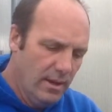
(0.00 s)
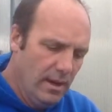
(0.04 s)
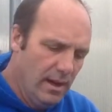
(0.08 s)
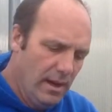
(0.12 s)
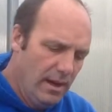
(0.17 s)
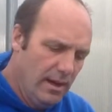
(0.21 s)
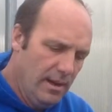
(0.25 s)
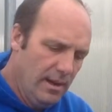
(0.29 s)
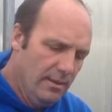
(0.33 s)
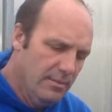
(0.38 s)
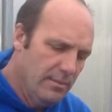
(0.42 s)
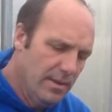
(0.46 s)

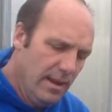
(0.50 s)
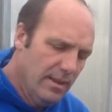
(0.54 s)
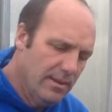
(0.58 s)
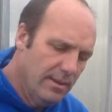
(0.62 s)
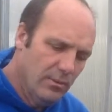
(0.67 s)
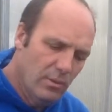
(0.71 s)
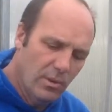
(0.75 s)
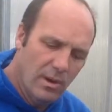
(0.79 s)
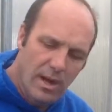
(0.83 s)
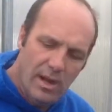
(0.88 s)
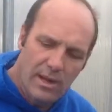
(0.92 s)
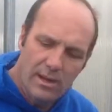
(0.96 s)
And then
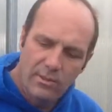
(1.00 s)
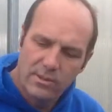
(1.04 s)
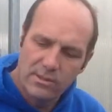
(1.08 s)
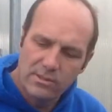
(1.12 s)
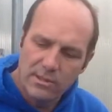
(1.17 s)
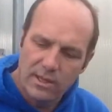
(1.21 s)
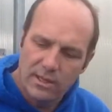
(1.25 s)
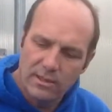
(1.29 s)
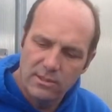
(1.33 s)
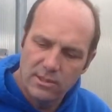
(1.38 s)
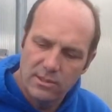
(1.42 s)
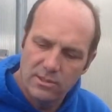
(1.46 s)
what I always
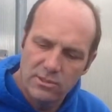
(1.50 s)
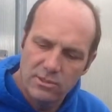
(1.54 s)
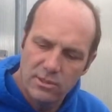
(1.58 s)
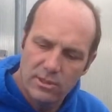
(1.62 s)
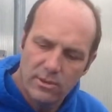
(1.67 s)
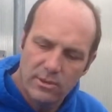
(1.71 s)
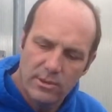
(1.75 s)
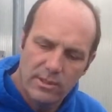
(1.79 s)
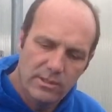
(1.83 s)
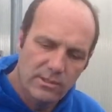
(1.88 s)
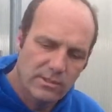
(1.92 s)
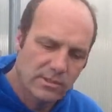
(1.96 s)
like to
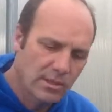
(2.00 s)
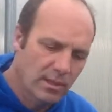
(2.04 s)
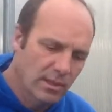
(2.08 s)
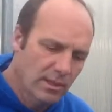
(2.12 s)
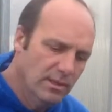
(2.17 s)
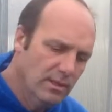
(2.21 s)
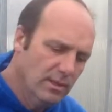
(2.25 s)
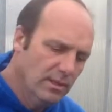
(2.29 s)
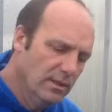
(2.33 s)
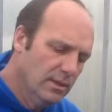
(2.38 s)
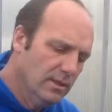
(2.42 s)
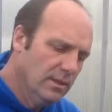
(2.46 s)
do is
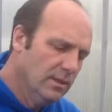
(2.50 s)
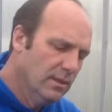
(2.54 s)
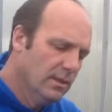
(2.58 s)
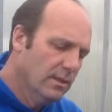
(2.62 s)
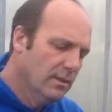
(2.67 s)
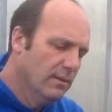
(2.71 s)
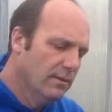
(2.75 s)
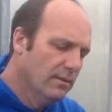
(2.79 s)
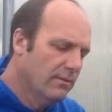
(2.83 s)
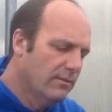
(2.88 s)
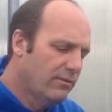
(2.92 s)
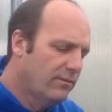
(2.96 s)

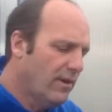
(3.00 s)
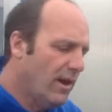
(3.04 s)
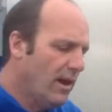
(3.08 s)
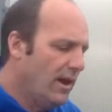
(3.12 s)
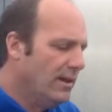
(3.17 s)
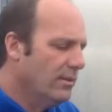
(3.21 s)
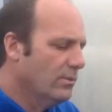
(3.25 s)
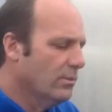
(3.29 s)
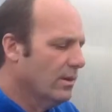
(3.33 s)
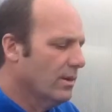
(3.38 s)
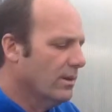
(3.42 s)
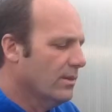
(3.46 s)

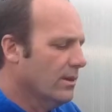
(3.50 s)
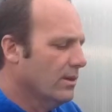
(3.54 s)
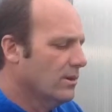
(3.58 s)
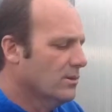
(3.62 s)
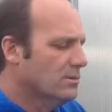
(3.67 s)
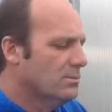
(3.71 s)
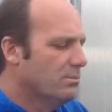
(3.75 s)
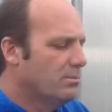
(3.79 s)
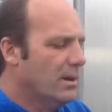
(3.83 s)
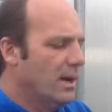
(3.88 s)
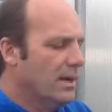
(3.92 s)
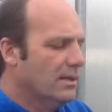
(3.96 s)
find where those
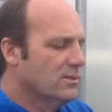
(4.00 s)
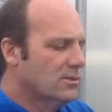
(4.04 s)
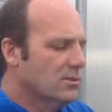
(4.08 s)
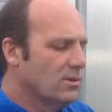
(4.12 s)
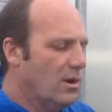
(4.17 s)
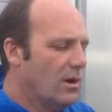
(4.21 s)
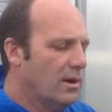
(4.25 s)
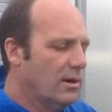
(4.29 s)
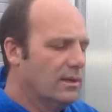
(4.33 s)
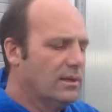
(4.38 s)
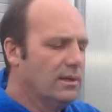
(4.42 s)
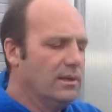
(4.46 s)
buds
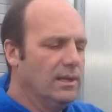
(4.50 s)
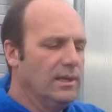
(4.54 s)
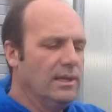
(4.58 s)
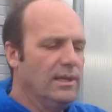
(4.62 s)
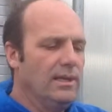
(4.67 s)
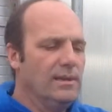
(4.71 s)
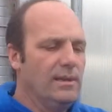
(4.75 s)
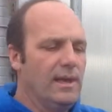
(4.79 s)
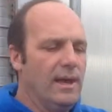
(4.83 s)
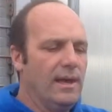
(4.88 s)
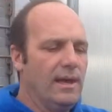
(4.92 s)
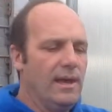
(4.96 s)
are,
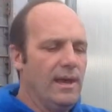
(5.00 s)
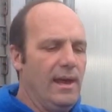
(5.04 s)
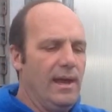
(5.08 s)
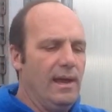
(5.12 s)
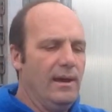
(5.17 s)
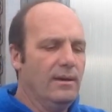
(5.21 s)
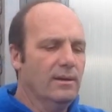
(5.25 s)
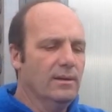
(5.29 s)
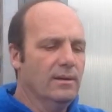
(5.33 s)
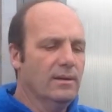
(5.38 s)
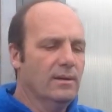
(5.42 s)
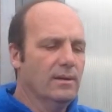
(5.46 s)
clean that
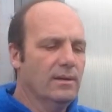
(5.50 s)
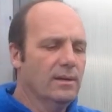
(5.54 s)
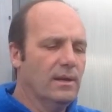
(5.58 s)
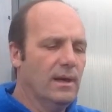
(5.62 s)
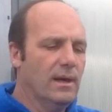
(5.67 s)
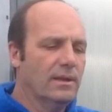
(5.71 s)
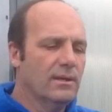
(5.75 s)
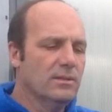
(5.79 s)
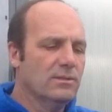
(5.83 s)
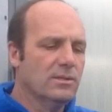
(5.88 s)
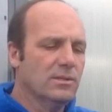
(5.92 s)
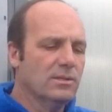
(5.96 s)
out,
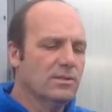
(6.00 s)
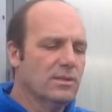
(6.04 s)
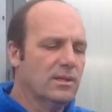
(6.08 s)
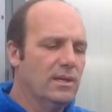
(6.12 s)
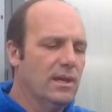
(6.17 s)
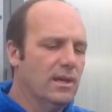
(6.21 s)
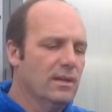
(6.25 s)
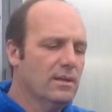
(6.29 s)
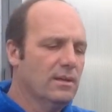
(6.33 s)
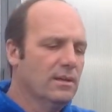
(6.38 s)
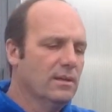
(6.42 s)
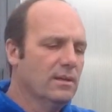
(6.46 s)
kind of just get,